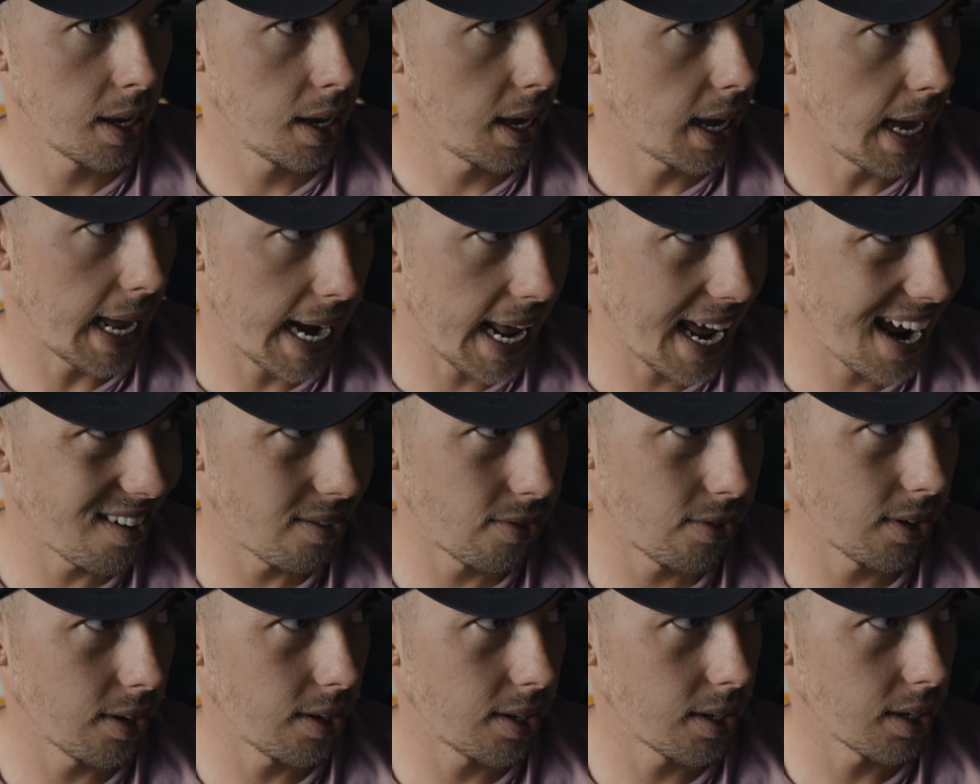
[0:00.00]
and
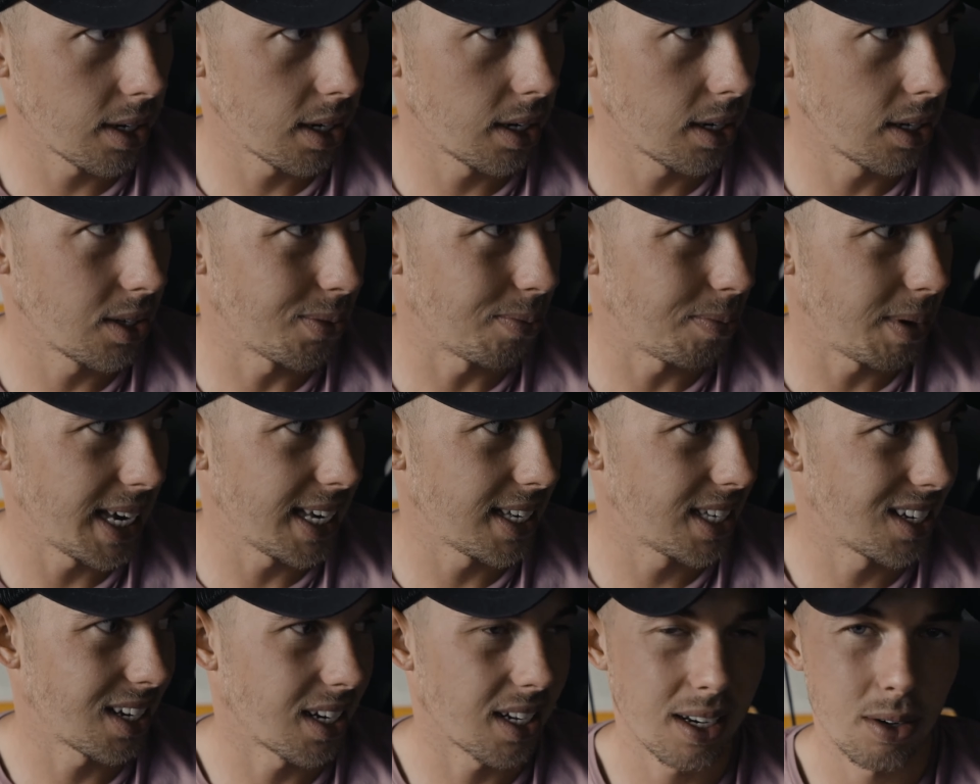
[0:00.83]
everything is
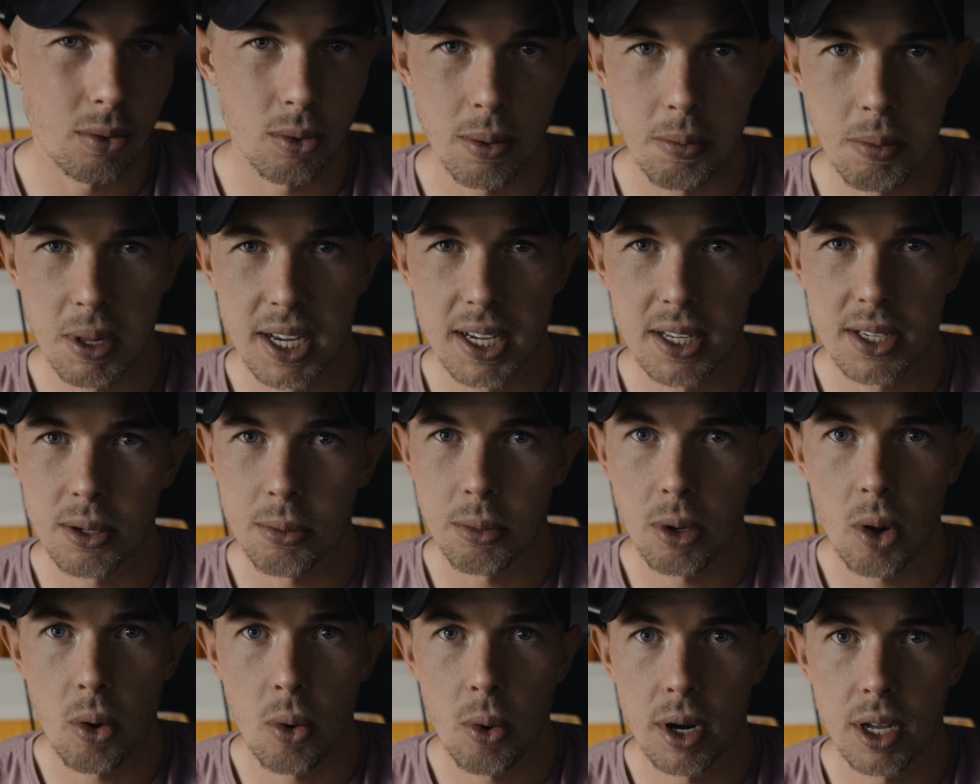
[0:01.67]
basically
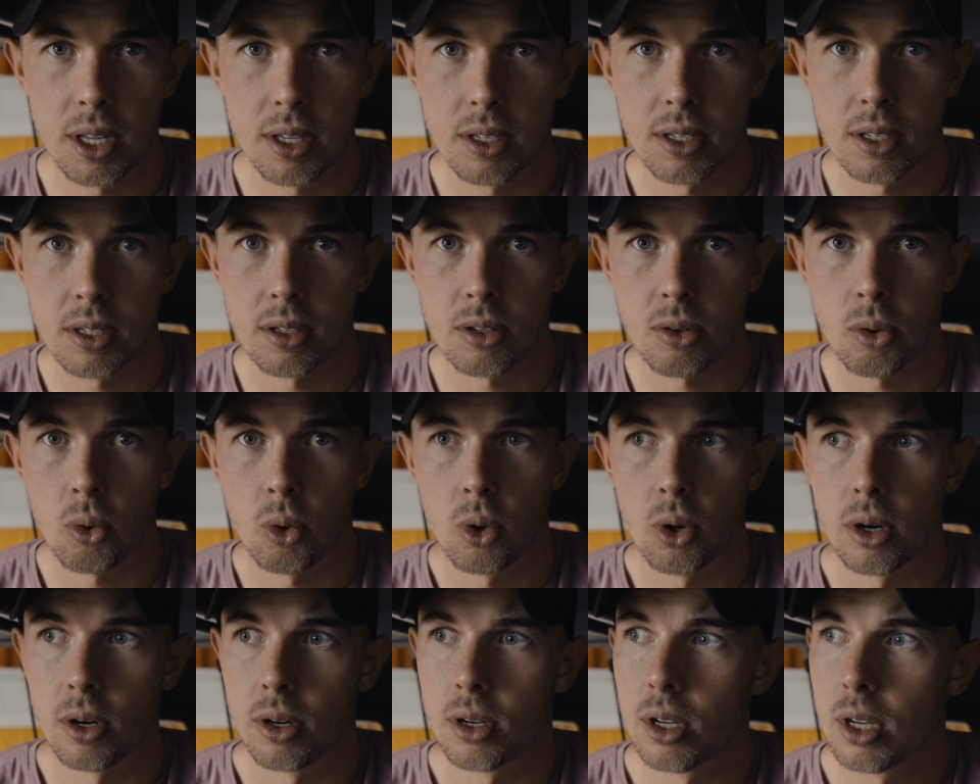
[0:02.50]
replaceable with,
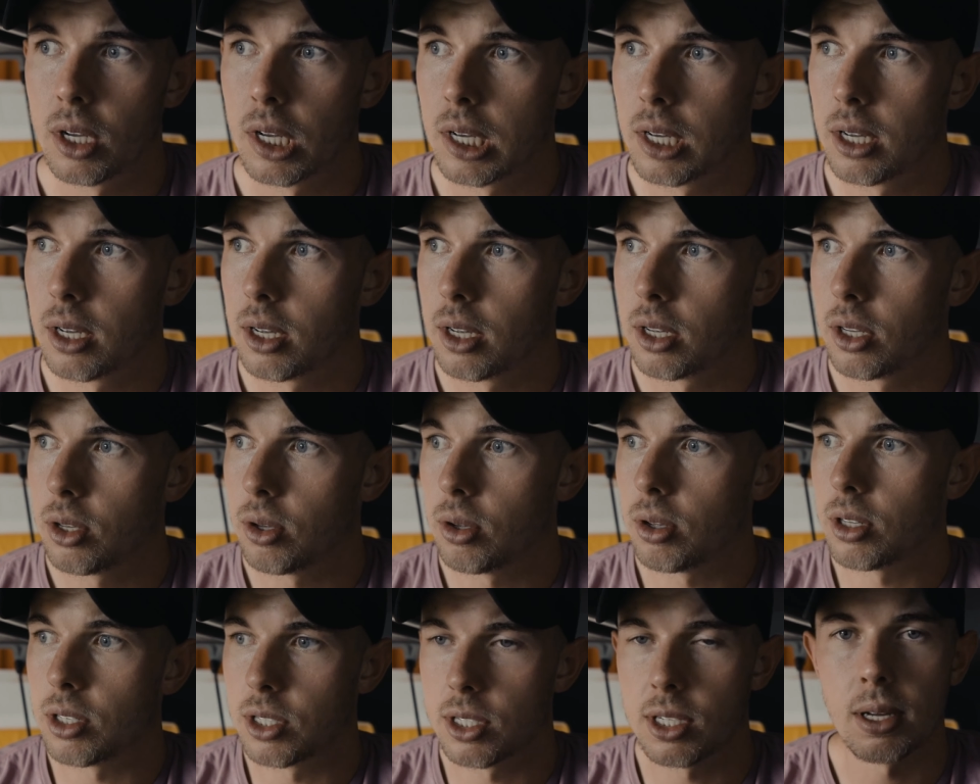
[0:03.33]
or
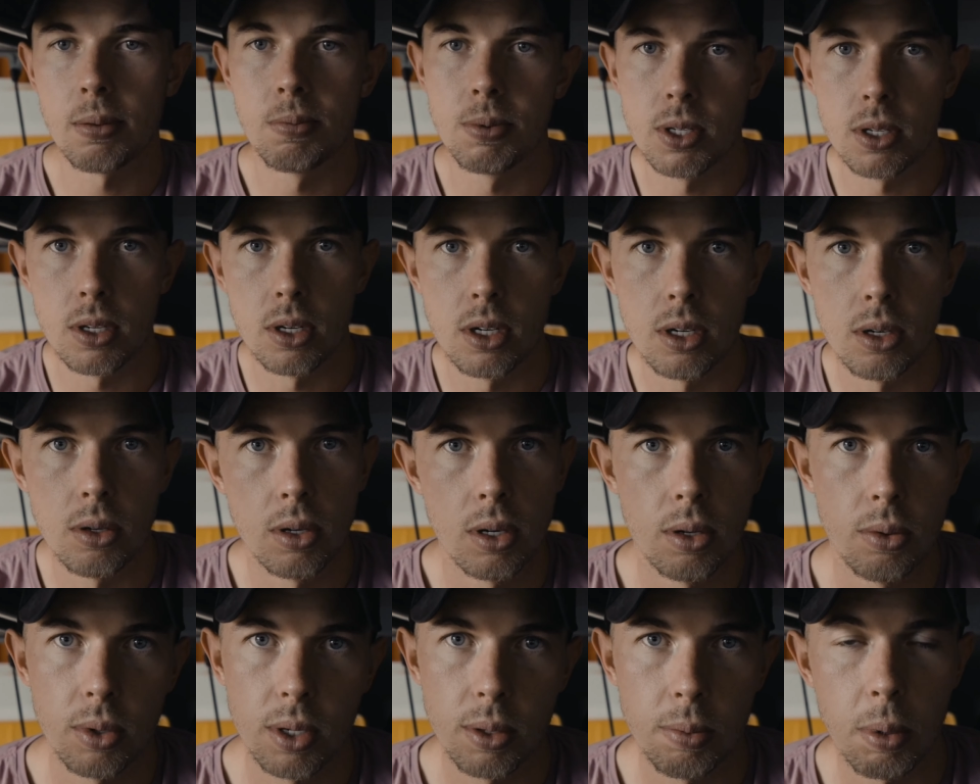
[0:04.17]
you can substitute
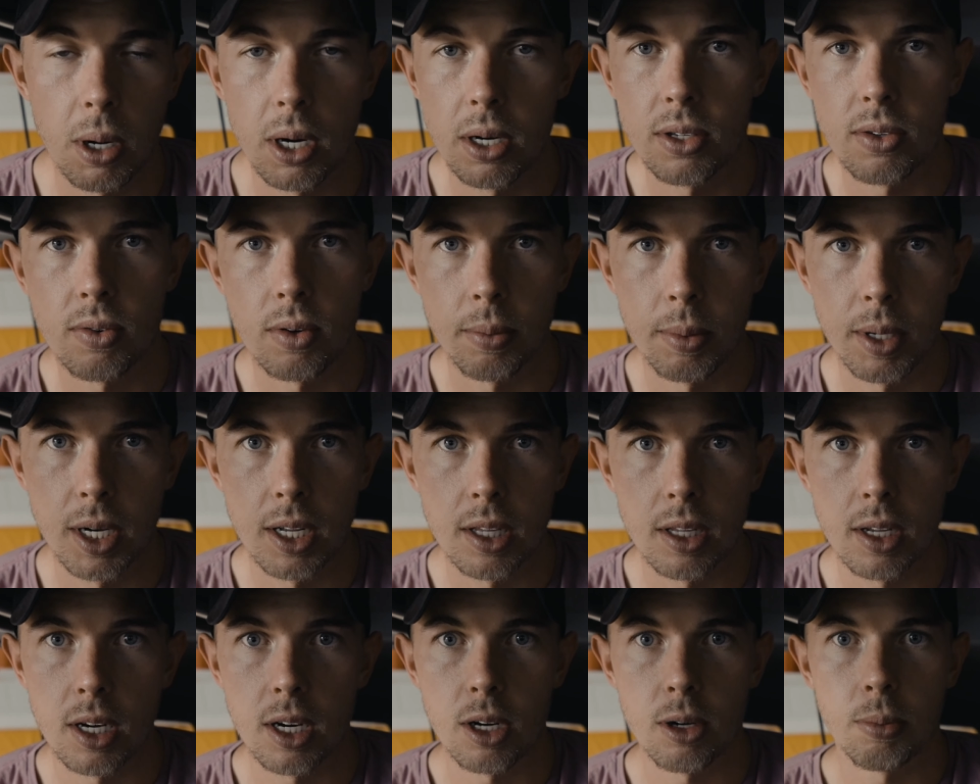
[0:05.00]
it with parts from
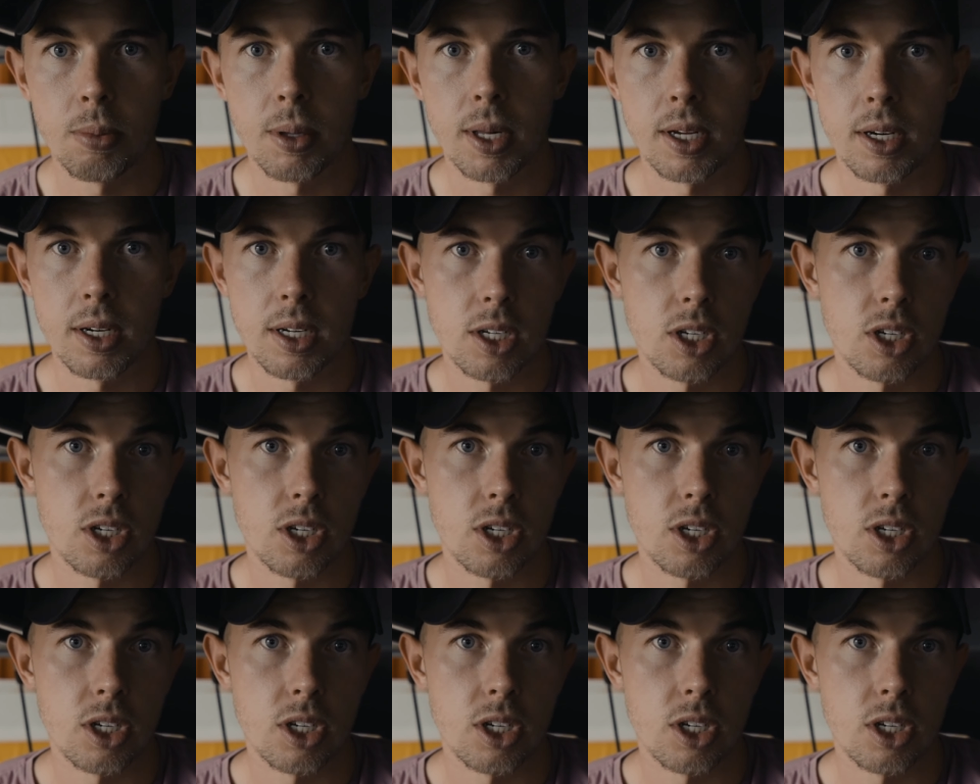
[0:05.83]
another airplane.